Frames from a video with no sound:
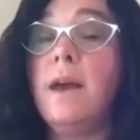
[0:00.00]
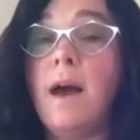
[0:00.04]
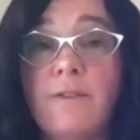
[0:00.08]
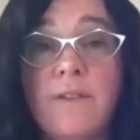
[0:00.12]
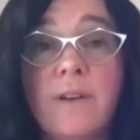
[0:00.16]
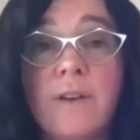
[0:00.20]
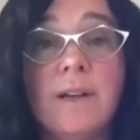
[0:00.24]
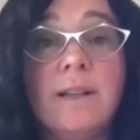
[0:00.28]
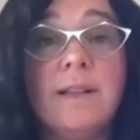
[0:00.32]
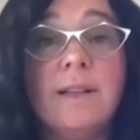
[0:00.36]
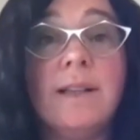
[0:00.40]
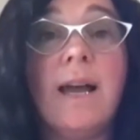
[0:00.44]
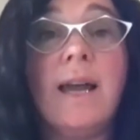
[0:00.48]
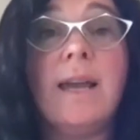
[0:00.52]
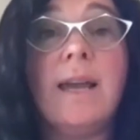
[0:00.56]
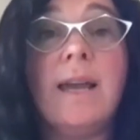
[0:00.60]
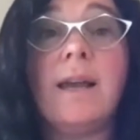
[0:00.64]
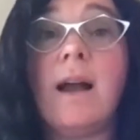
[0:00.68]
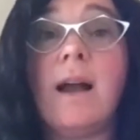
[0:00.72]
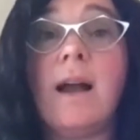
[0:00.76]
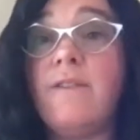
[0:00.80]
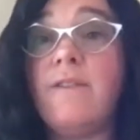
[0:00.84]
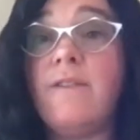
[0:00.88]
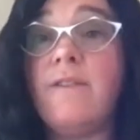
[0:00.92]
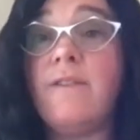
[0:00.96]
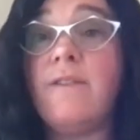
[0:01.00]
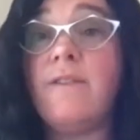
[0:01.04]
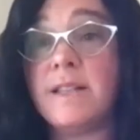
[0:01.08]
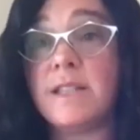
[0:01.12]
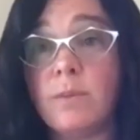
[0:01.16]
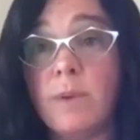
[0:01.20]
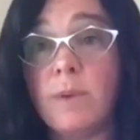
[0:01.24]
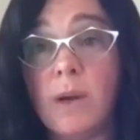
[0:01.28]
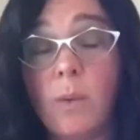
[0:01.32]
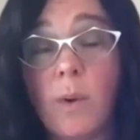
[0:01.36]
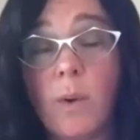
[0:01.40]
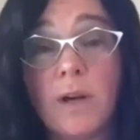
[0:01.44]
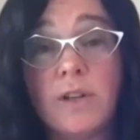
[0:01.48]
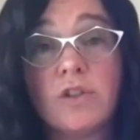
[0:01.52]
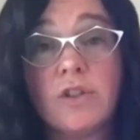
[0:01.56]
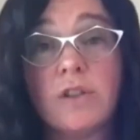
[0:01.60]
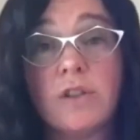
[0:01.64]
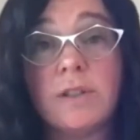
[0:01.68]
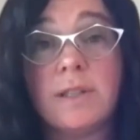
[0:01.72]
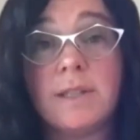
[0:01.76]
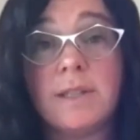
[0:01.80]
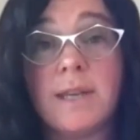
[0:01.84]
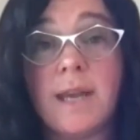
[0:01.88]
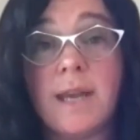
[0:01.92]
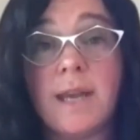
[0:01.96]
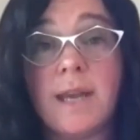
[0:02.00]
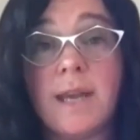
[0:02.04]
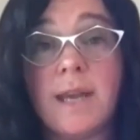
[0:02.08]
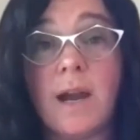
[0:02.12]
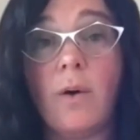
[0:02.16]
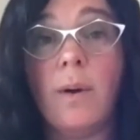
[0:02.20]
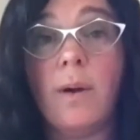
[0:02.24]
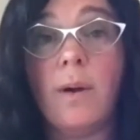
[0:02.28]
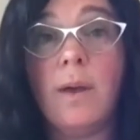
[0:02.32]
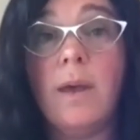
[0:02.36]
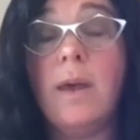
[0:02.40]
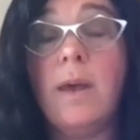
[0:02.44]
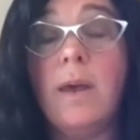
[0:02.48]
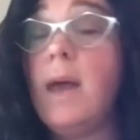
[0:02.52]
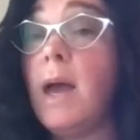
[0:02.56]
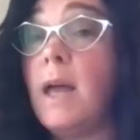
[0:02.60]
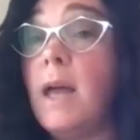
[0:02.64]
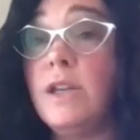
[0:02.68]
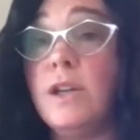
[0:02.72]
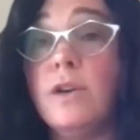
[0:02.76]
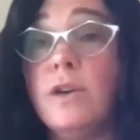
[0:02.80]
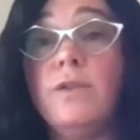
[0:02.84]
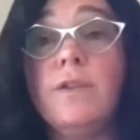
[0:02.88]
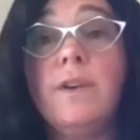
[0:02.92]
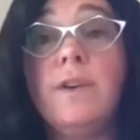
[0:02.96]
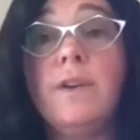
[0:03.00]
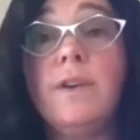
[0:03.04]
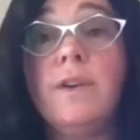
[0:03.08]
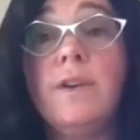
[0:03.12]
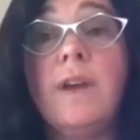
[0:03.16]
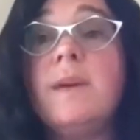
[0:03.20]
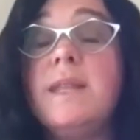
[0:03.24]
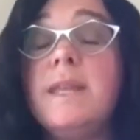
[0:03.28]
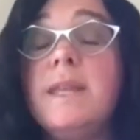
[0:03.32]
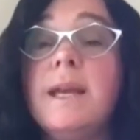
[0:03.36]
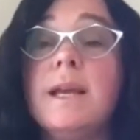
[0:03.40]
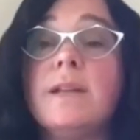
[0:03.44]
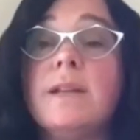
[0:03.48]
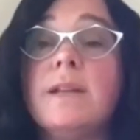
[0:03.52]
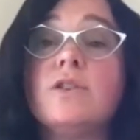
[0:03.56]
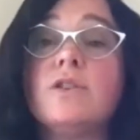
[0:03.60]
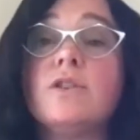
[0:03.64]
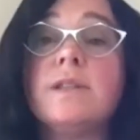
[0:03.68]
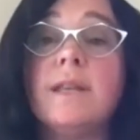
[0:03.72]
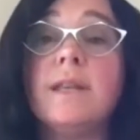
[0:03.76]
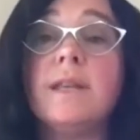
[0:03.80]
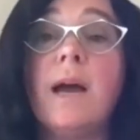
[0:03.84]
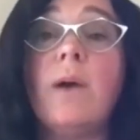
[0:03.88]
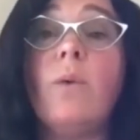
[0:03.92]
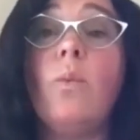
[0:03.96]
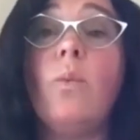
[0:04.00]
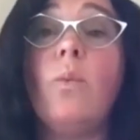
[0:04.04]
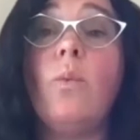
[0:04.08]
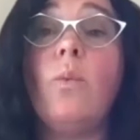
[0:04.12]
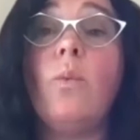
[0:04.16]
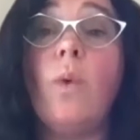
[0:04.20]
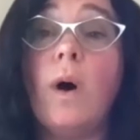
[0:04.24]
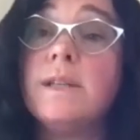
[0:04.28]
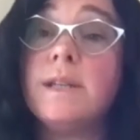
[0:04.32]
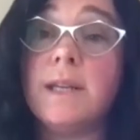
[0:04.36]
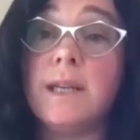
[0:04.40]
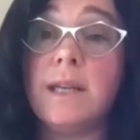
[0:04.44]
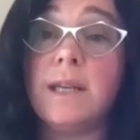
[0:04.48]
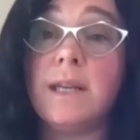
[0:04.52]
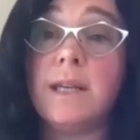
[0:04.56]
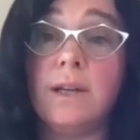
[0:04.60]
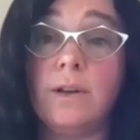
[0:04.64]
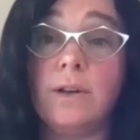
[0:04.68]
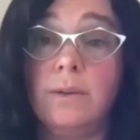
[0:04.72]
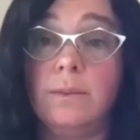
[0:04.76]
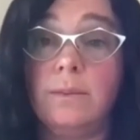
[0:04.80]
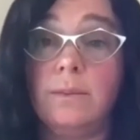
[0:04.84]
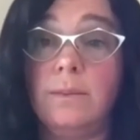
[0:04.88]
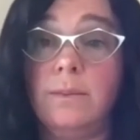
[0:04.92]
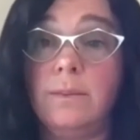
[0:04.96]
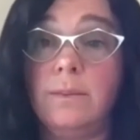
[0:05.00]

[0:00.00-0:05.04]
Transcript: I feel like I've asked 3 questions now, and you've given me the answers that I want to hear.